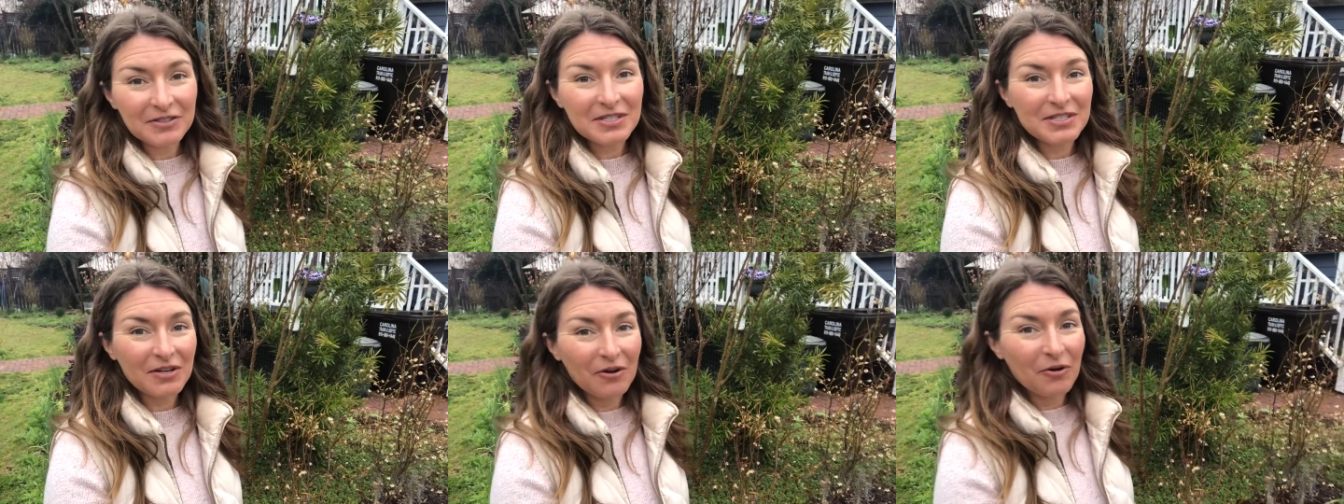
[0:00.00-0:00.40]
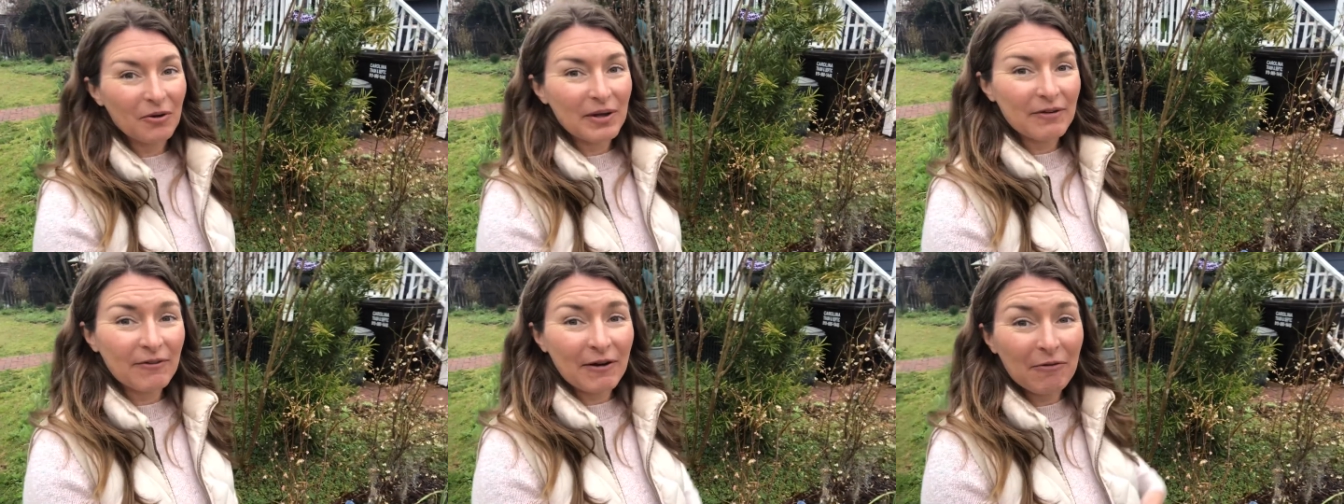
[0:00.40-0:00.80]
So
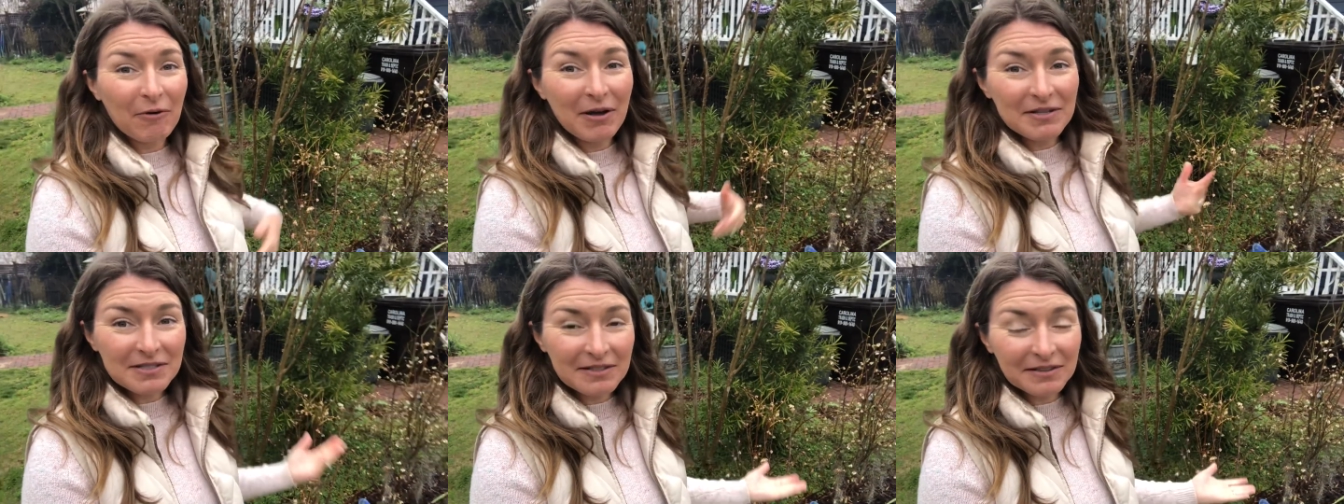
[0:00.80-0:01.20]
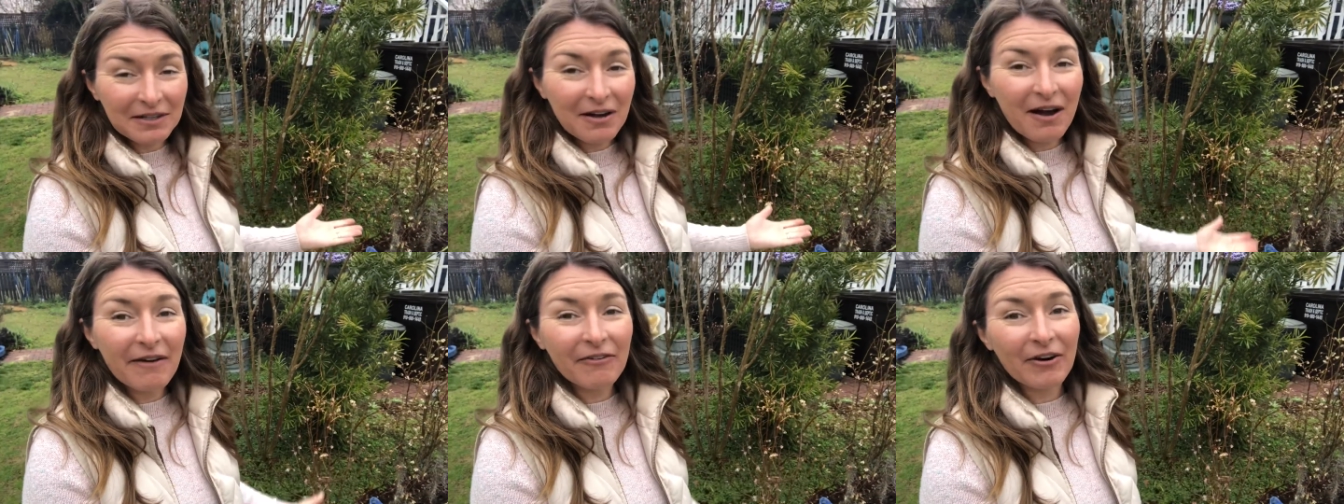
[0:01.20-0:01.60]
if I was gonna
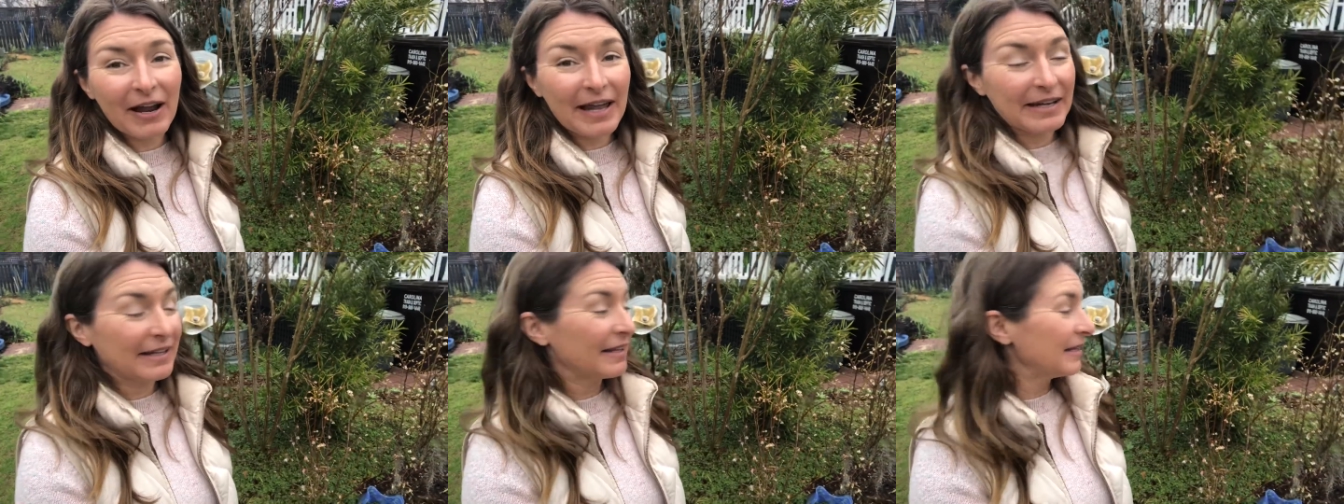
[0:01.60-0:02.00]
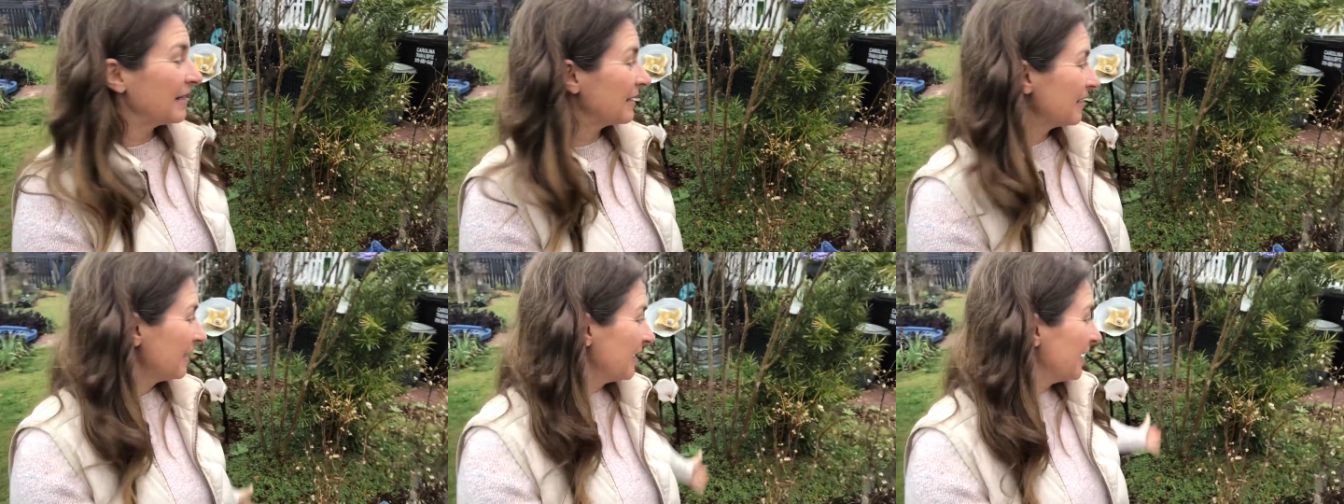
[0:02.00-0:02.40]
cover
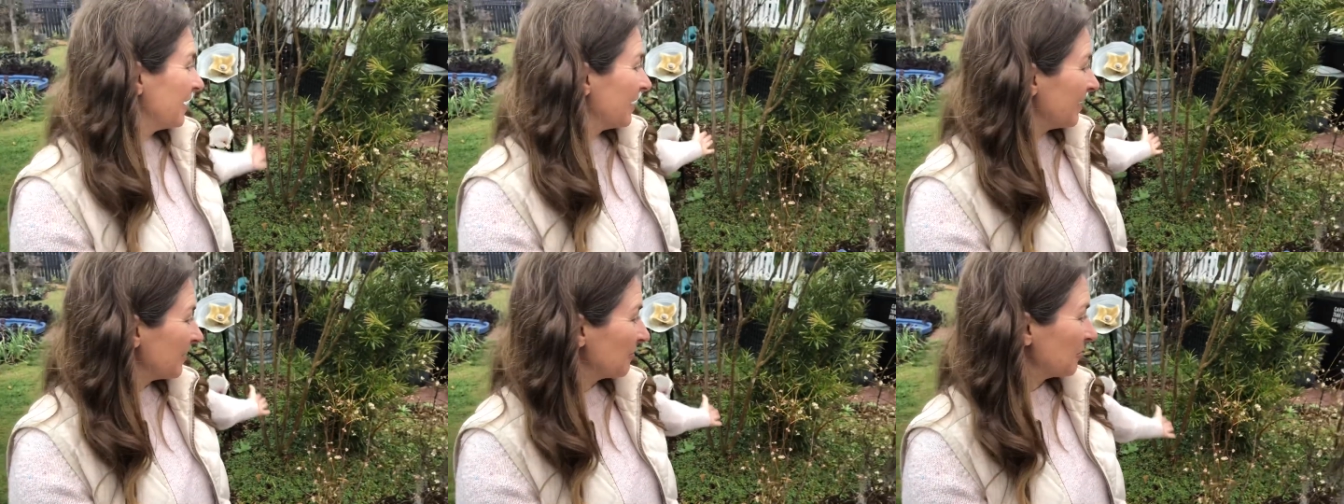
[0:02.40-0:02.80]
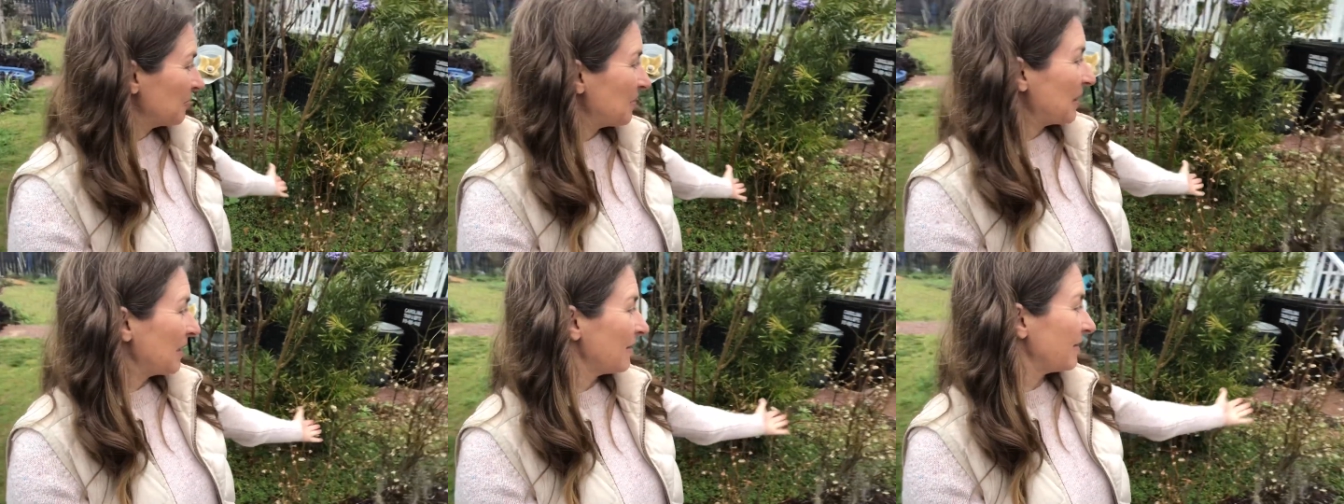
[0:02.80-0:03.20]
anything, it would
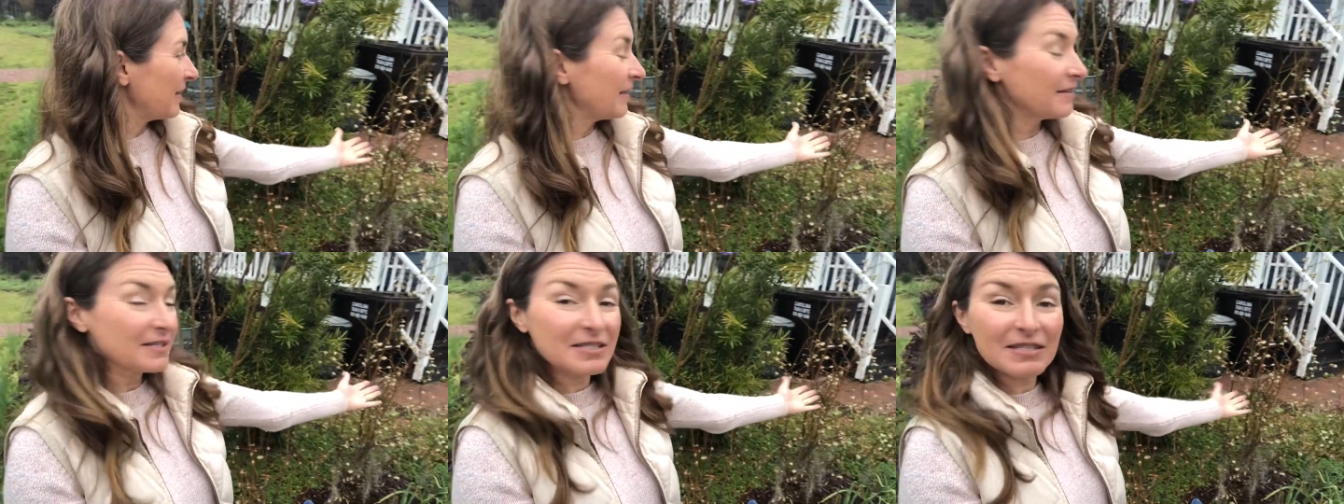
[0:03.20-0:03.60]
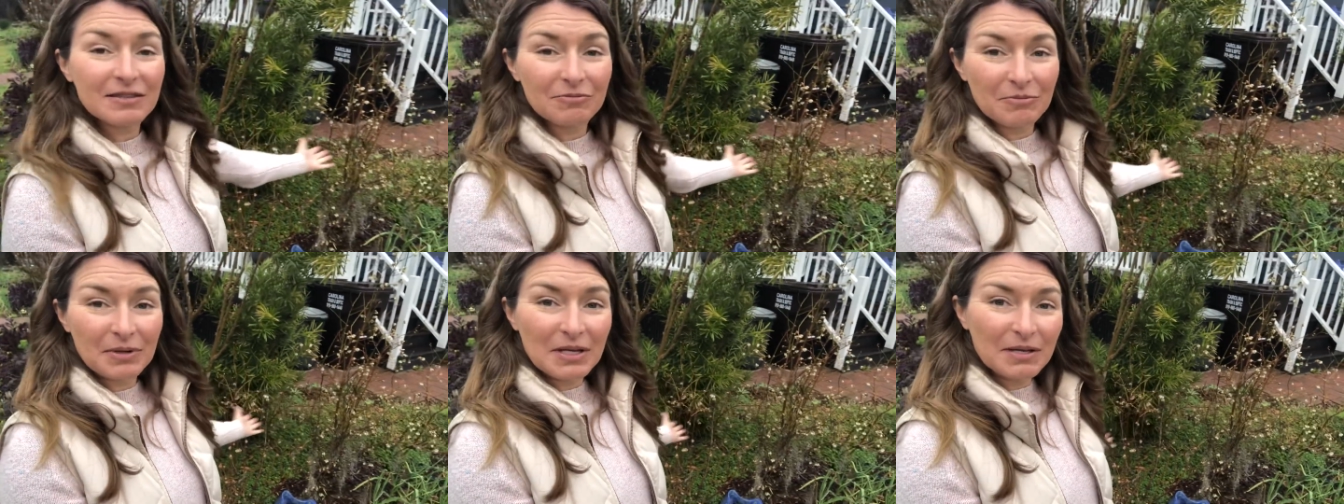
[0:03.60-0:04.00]
be these
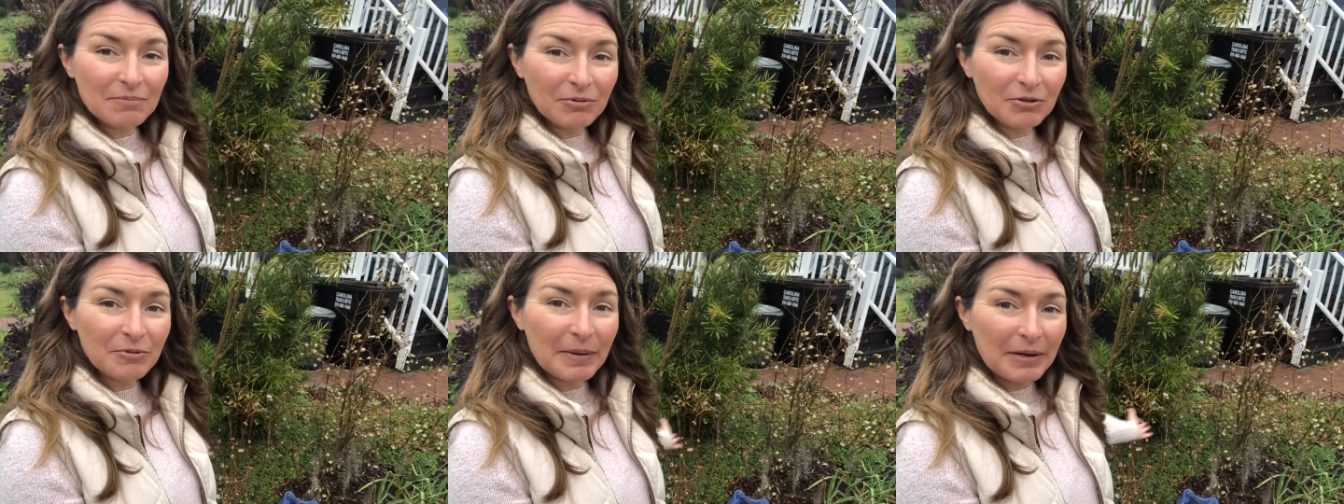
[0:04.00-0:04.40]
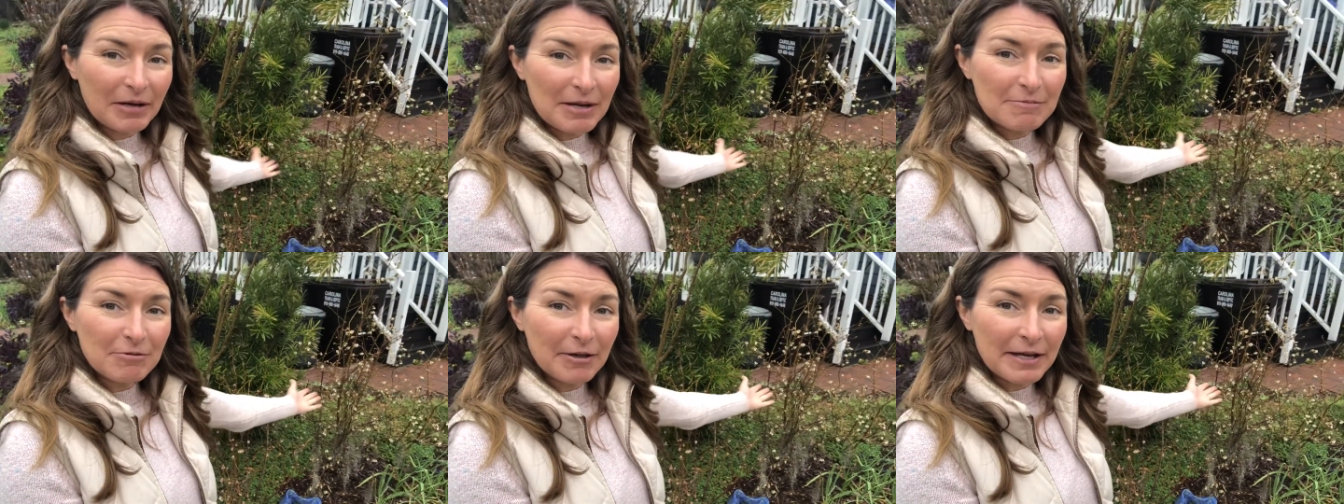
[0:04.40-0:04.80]
three
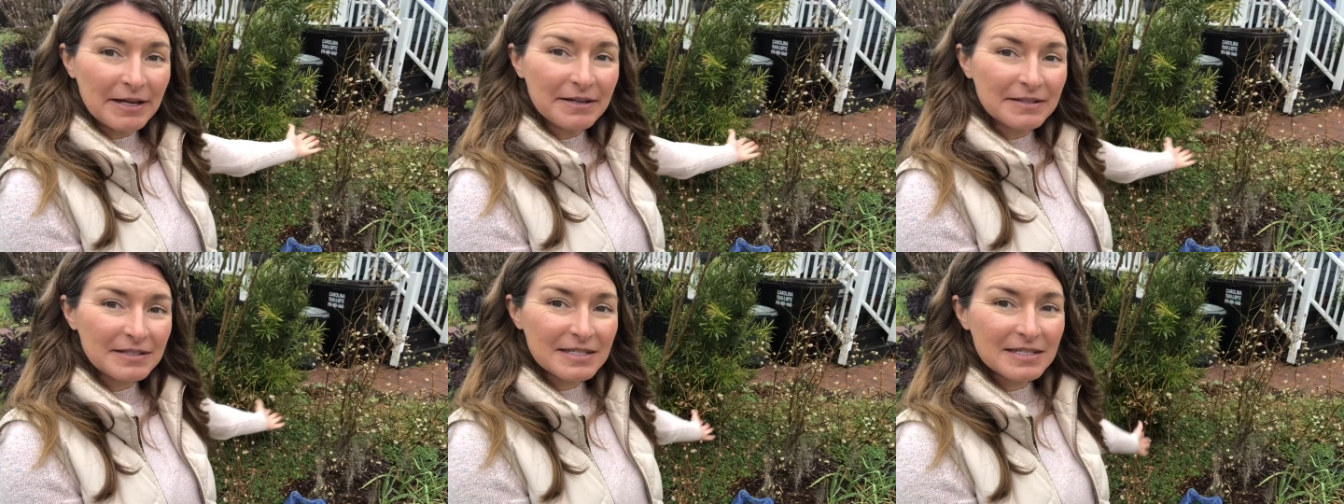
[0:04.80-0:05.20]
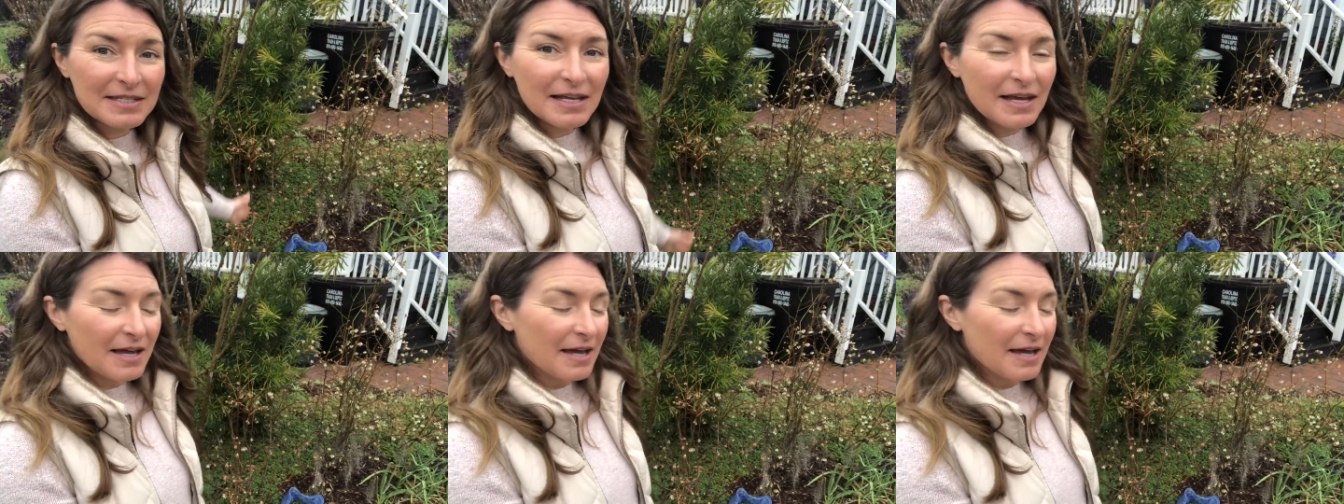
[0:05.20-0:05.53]
blueberry plants.